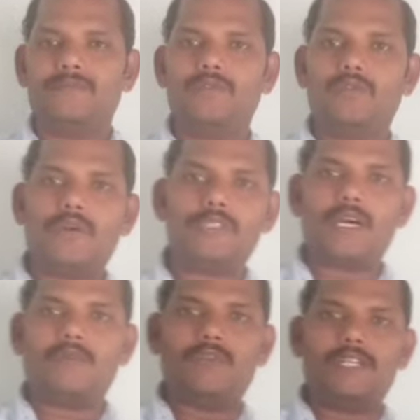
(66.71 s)
Those
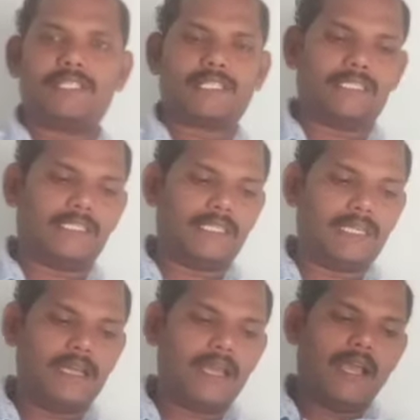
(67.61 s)
are we discussed.
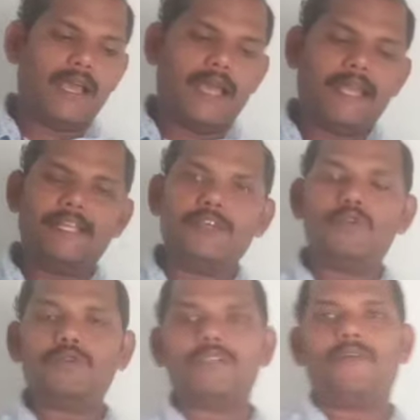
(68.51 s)
And the
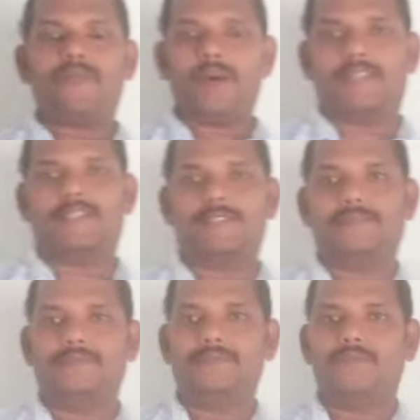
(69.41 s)
use of forest
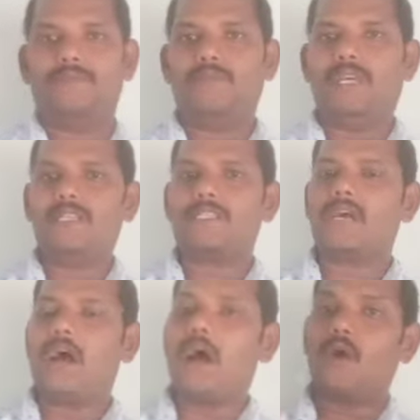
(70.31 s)

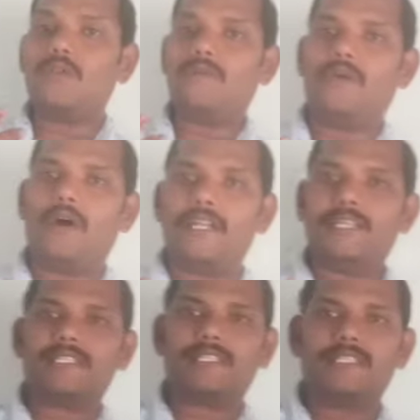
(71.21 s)
means how the
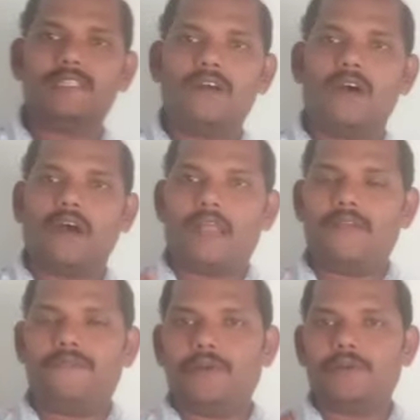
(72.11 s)
forests are
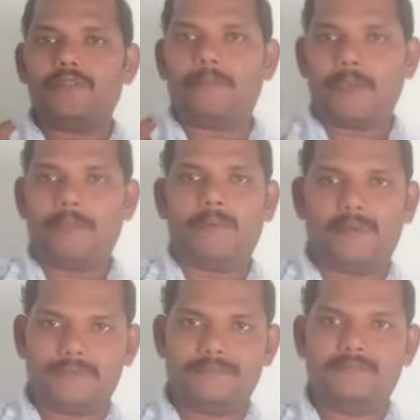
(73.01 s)
helpful to the people.